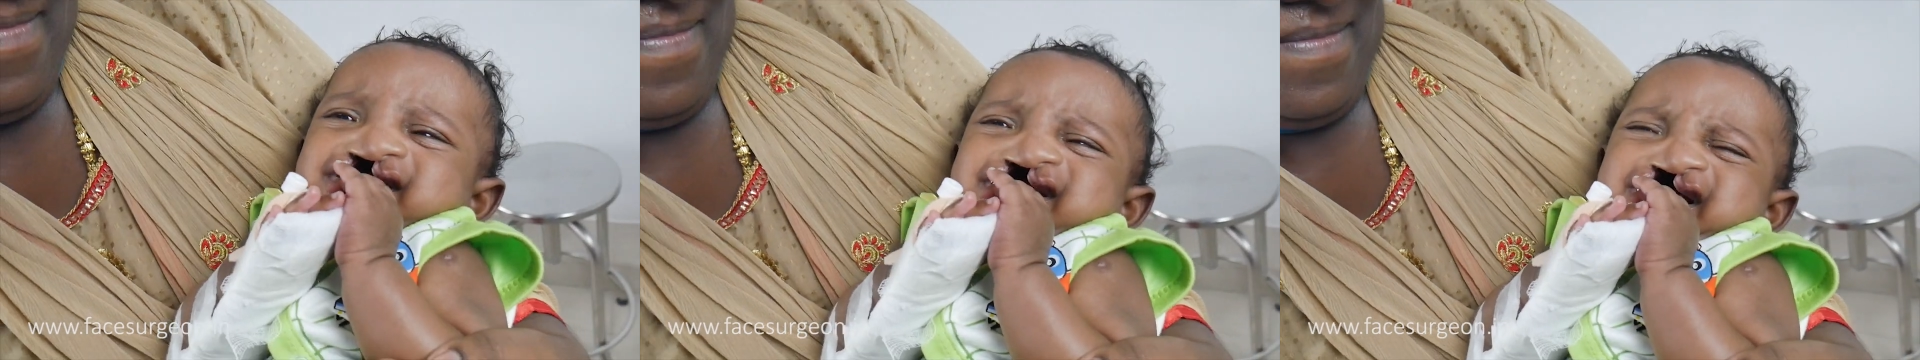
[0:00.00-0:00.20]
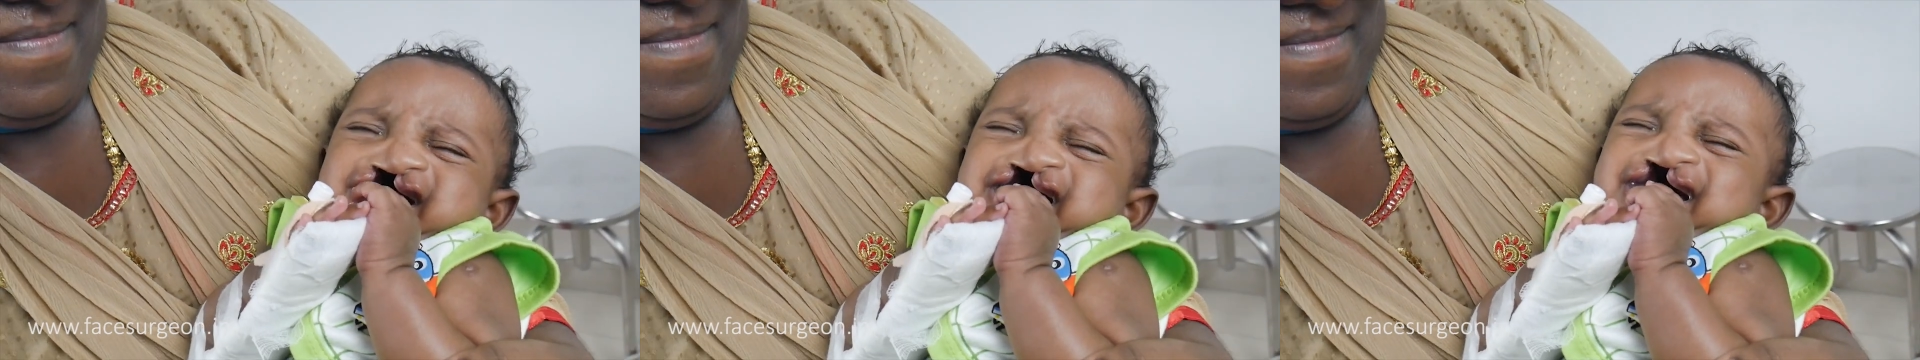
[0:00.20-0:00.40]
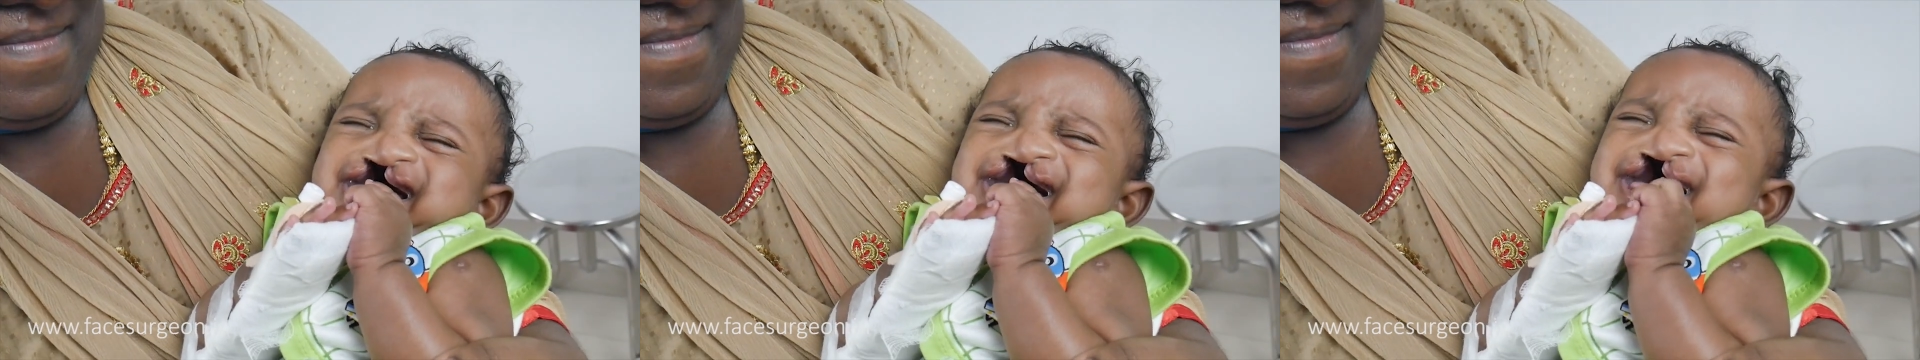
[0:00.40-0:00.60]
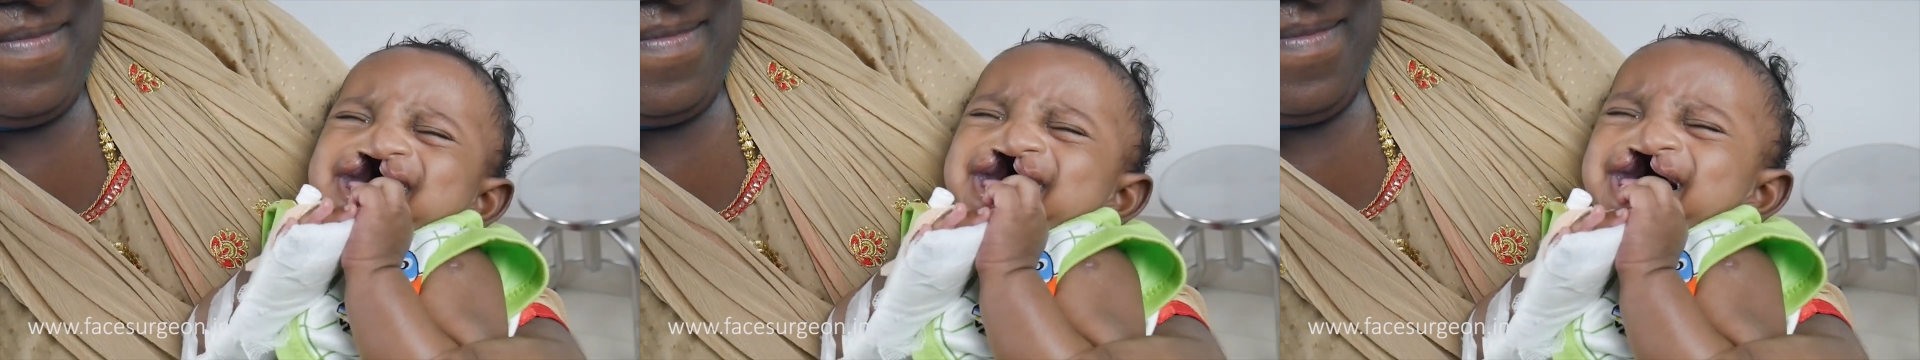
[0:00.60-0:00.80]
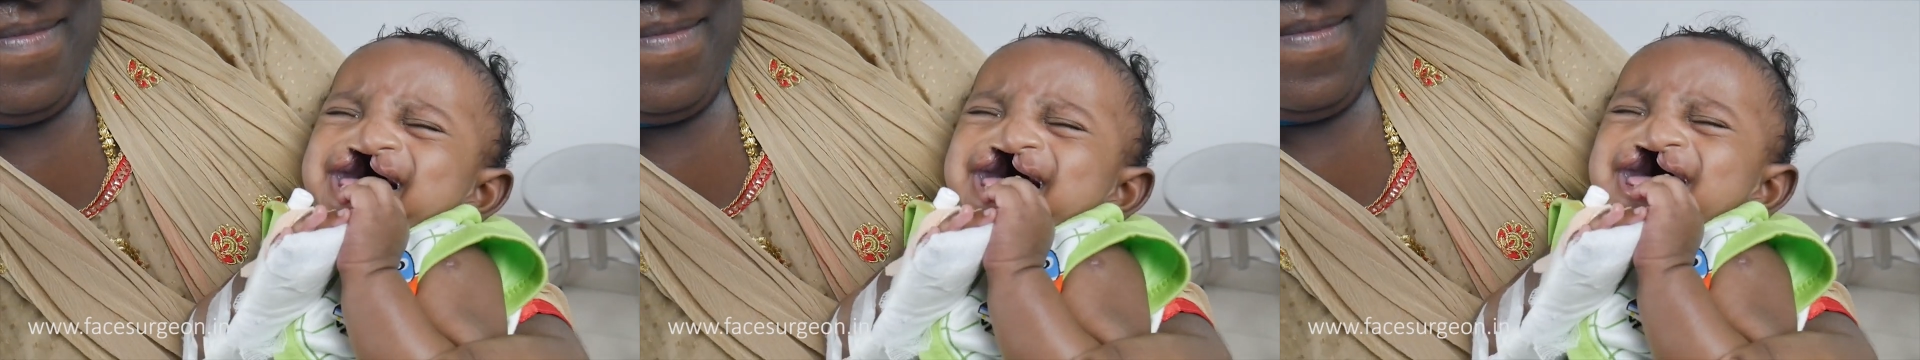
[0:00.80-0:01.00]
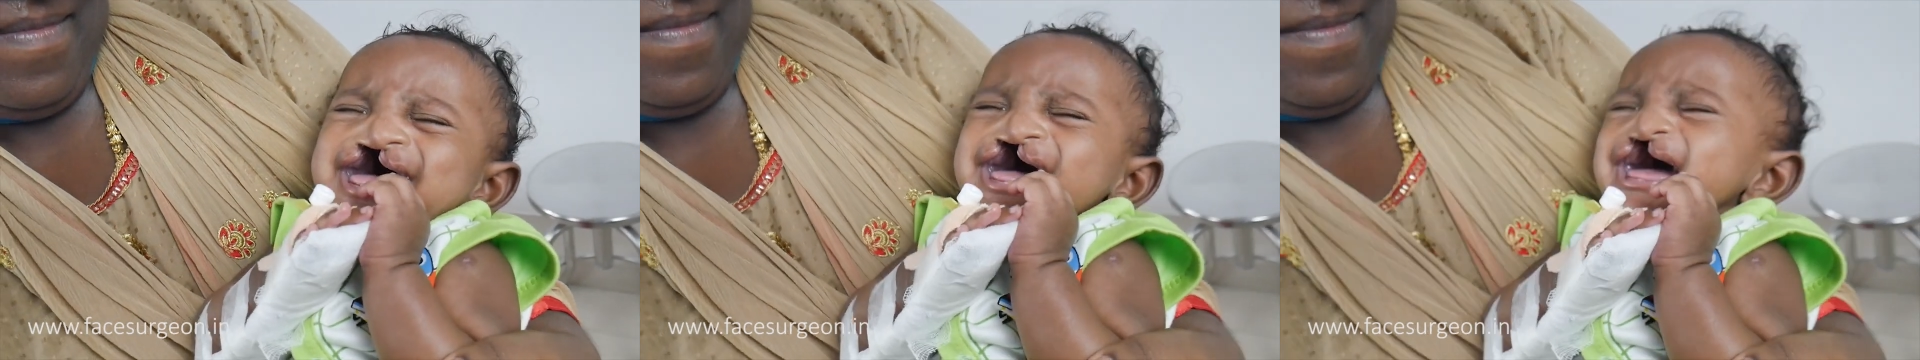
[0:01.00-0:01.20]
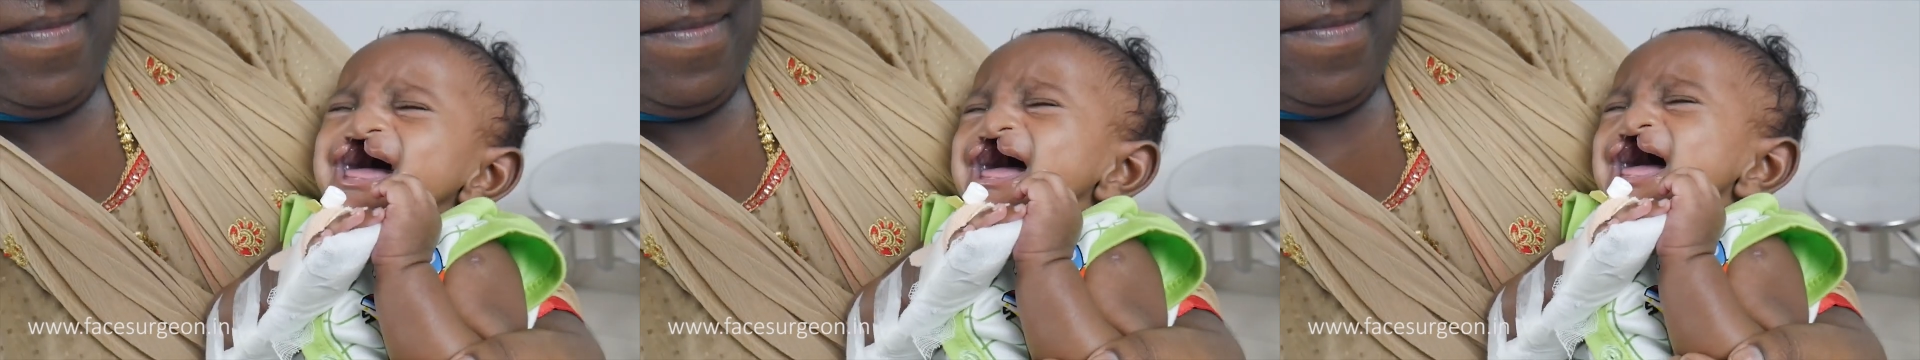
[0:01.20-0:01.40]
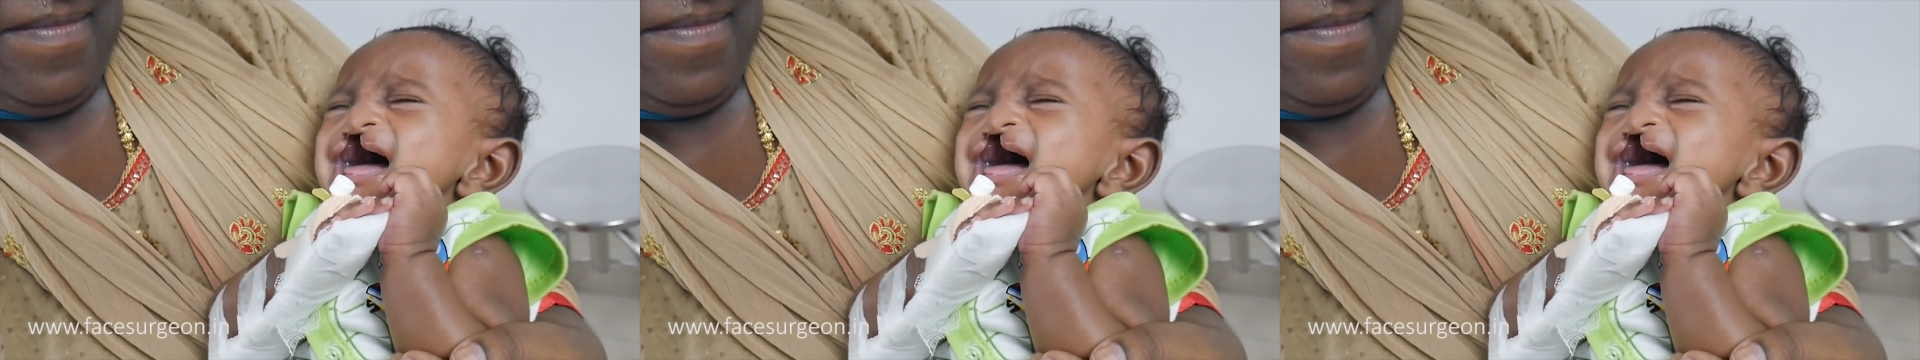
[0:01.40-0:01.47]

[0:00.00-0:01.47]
it's not 3 months.